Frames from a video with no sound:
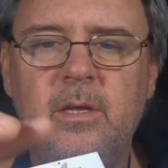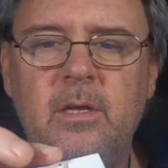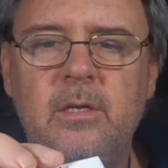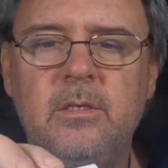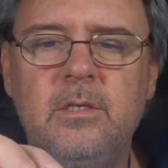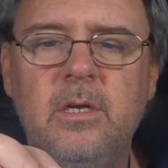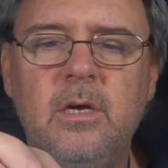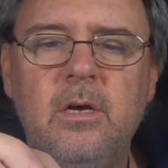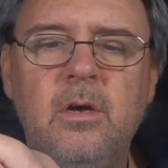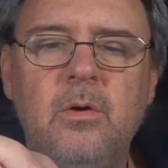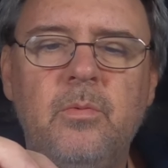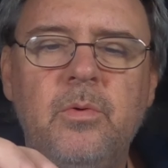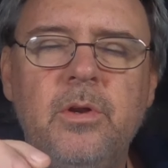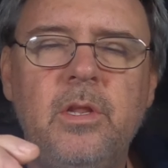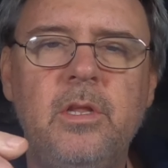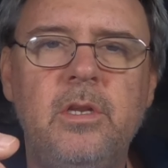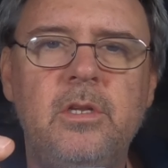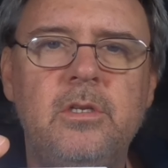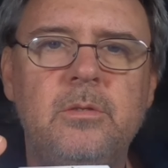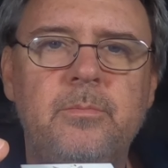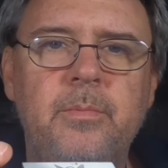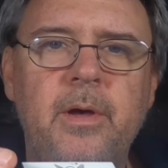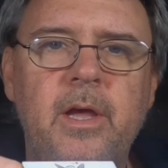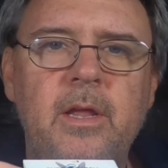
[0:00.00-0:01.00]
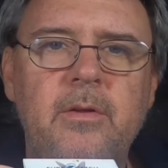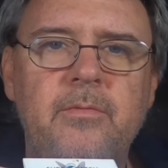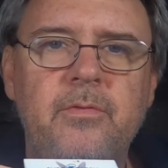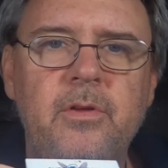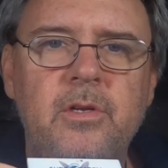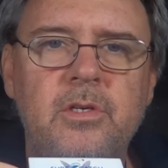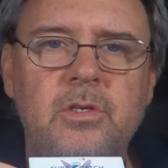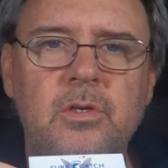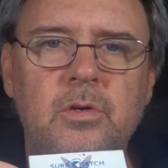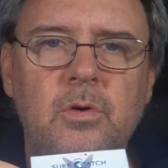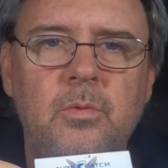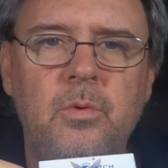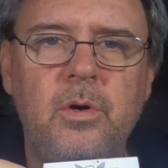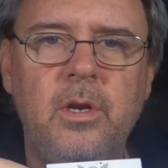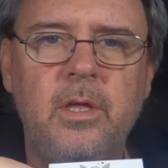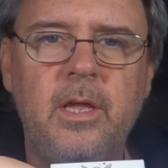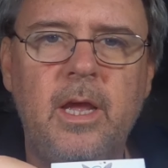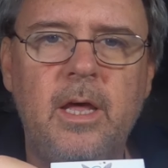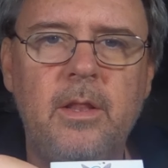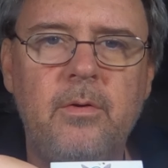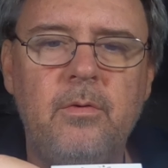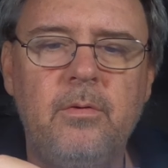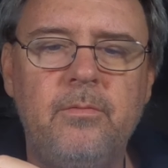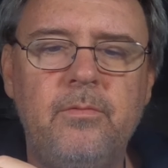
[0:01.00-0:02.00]
So when you just bait fishing or want to
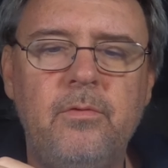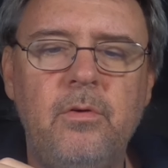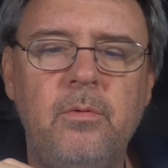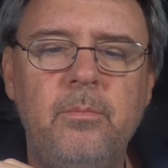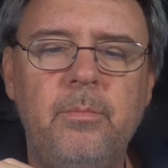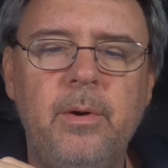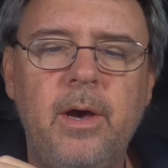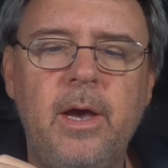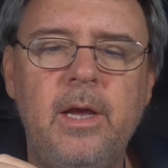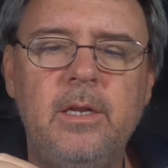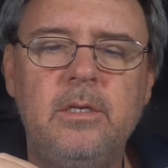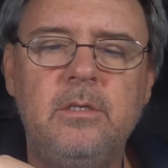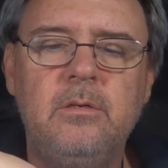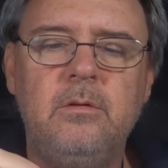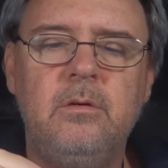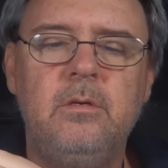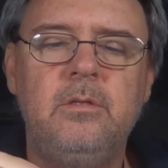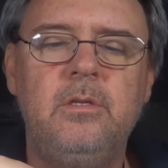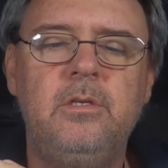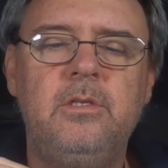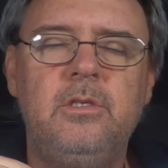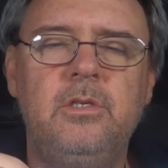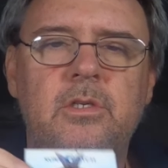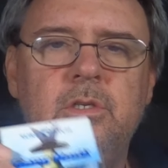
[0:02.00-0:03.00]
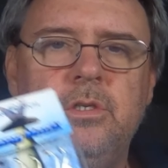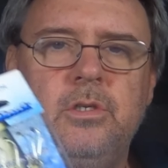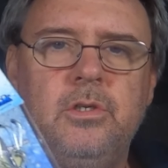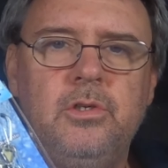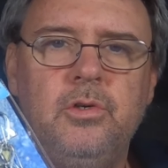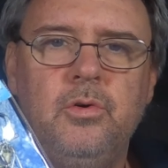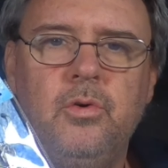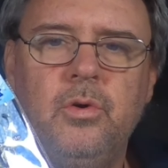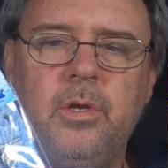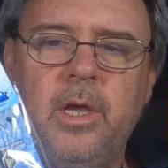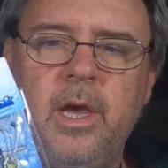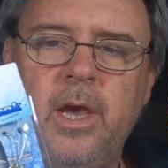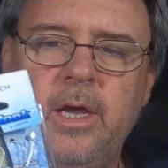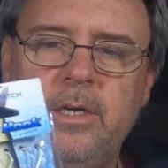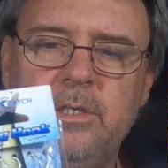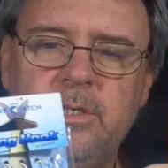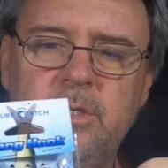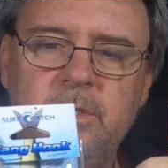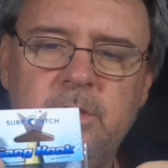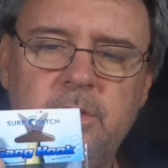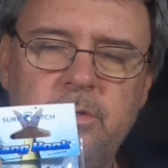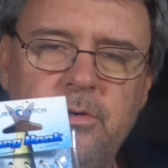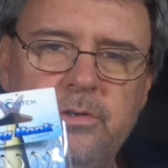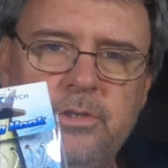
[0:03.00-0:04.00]
gather a few baits, like this is a shore catch,
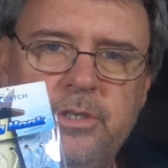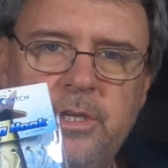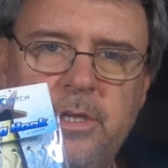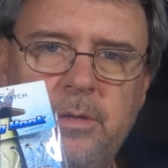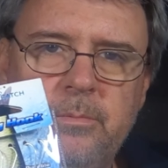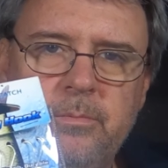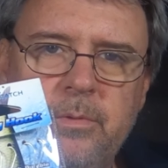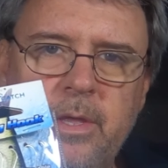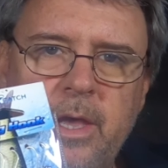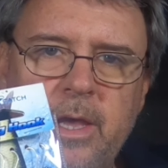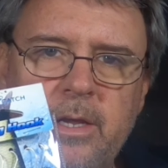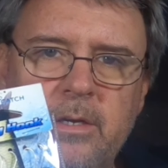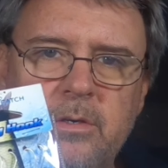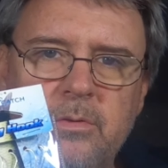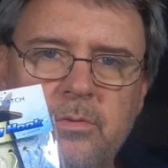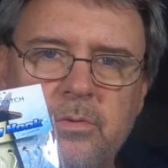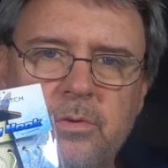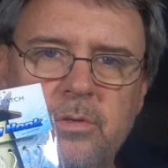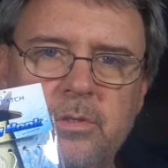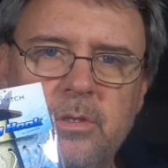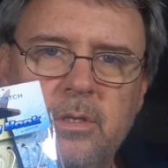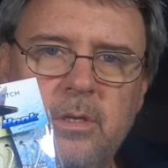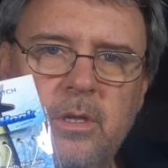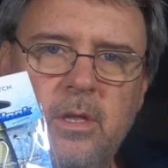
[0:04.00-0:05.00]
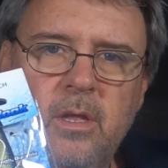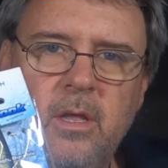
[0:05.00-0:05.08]
these are a cheap gang hooks,